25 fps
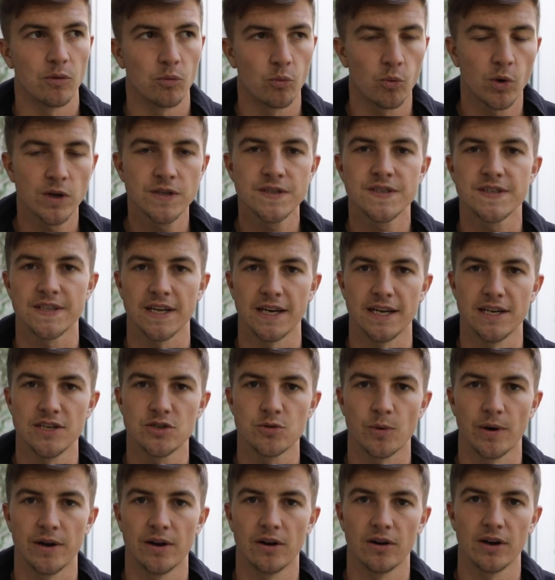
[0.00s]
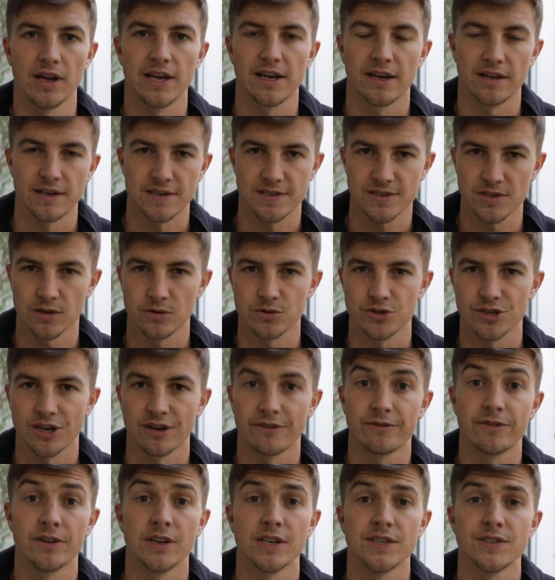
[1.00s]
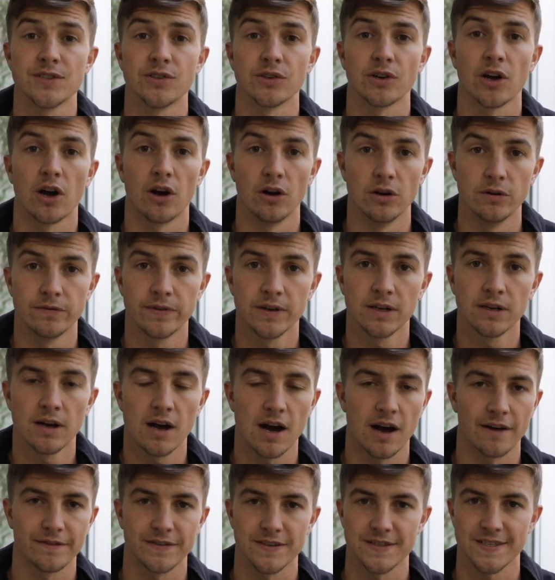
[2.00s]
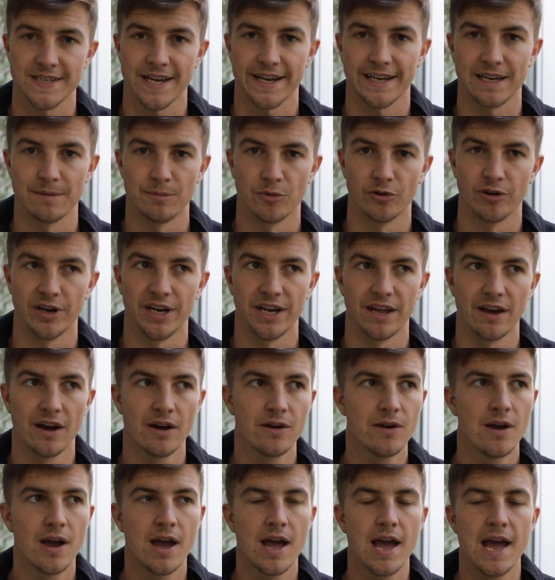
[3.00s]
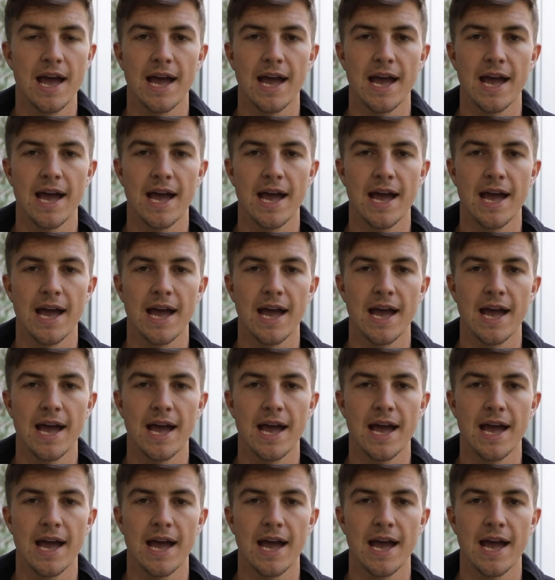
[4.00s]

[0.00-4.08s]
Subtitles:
At one stage, when Ole Gunnar Solskjaer first took over after sacking Mourinho,